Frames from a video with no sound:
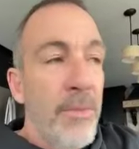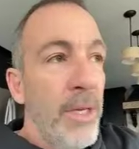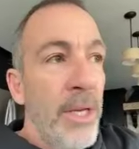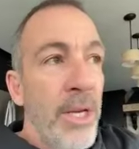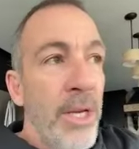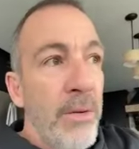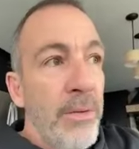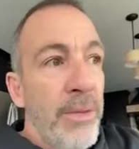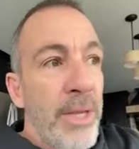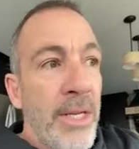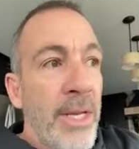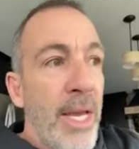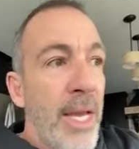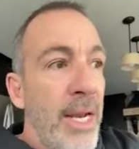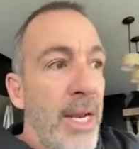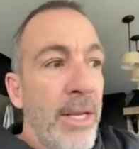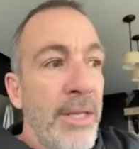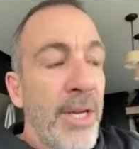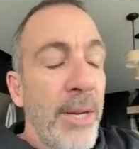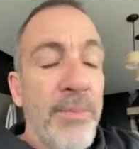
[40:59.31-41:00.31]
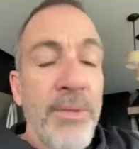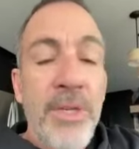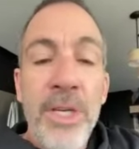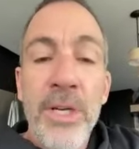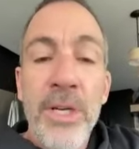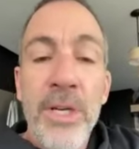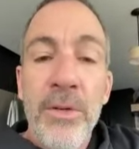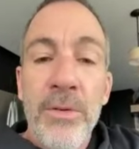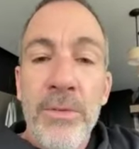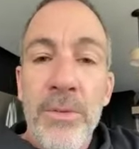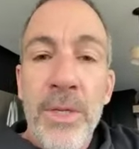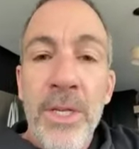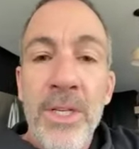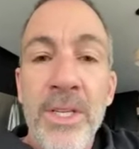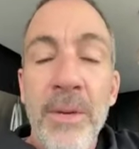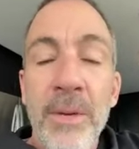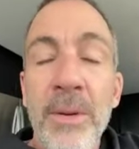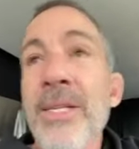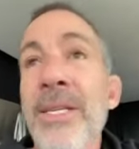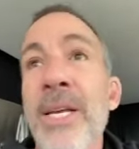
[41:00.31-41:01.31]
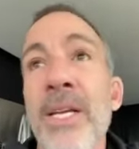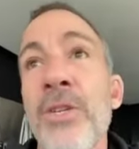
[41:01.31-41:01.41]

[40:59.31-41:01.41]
you know that and that's up to you and sometimes